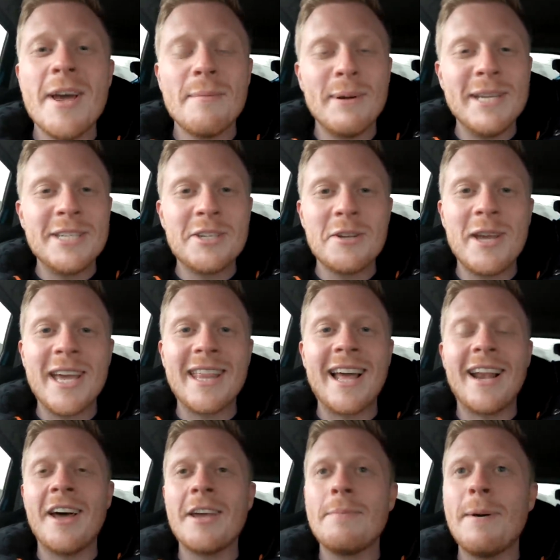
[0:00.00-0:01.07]
Please do hit
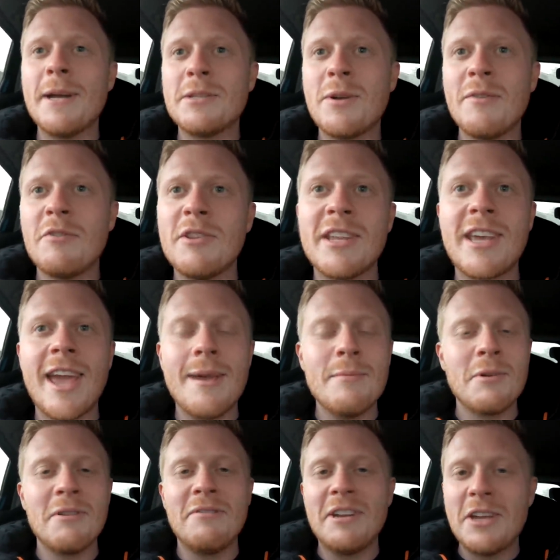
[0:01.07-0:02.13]
that like button to everyone that
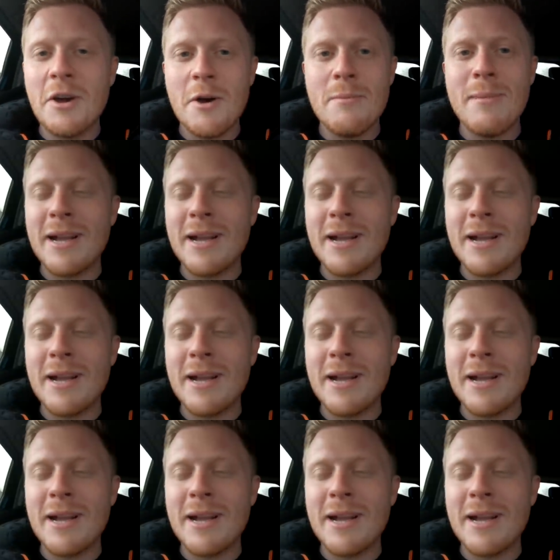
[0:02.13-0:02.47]
came on the video.